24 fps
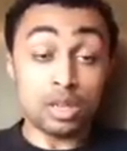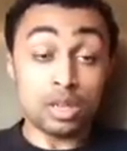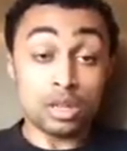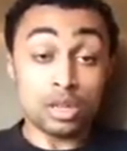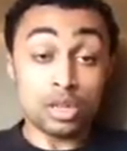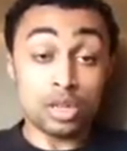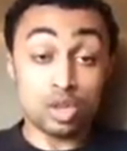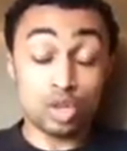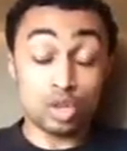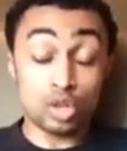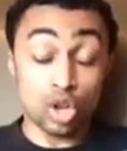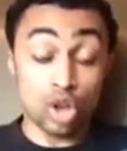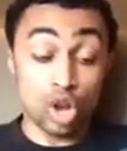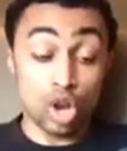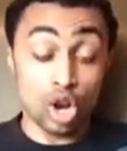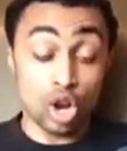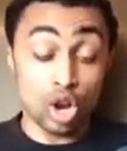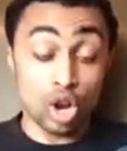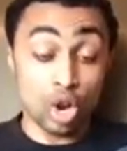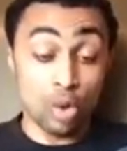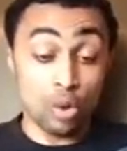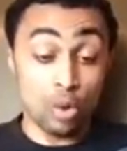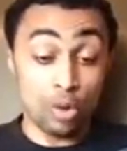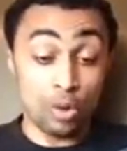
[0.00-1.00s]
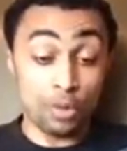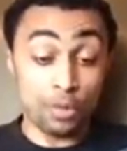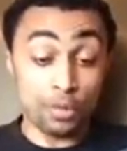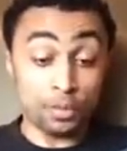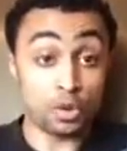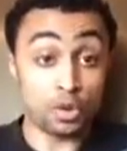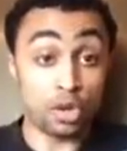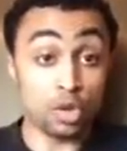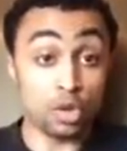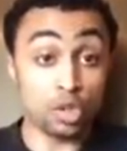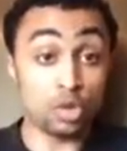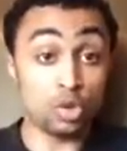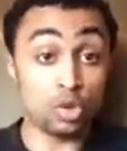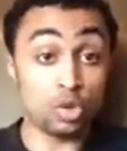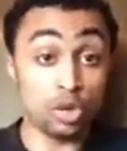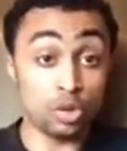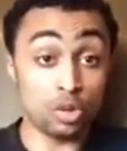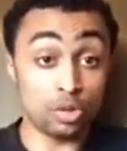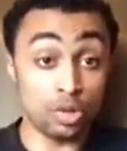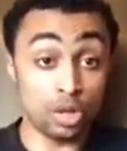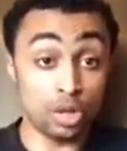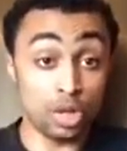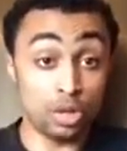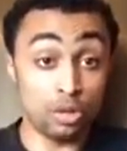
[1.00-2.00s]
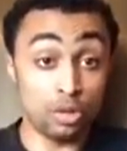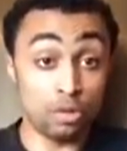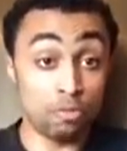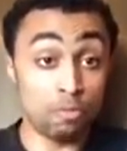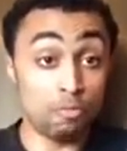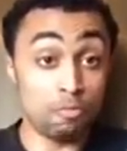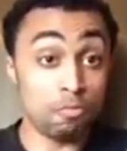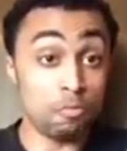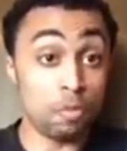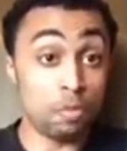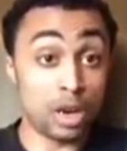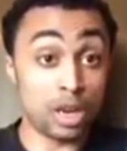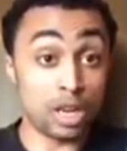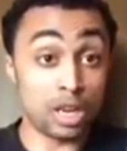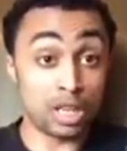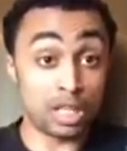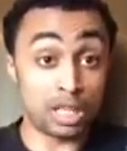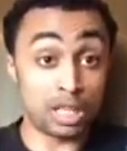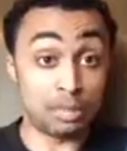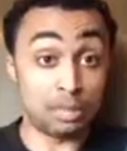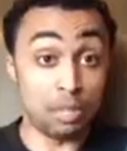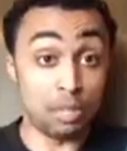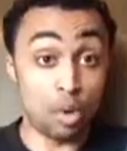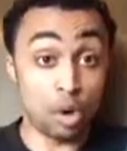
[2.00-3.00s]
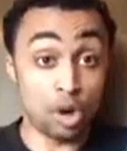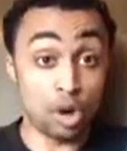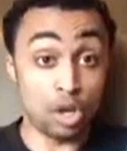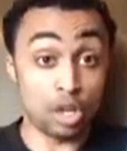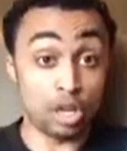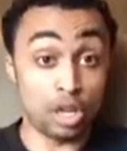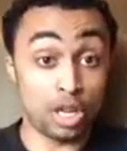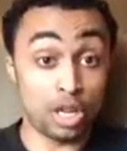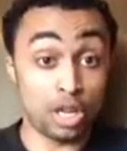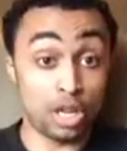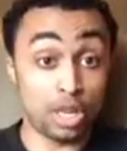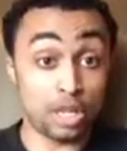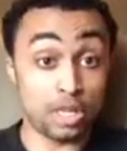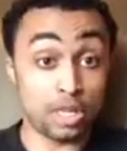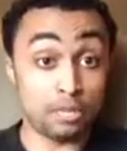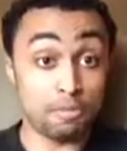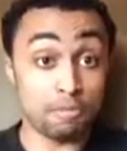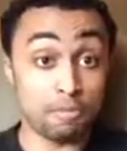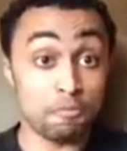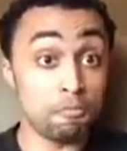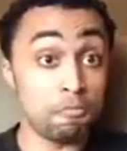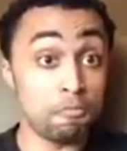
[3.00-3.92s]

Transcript: So those who don't really want to get spoiled on it,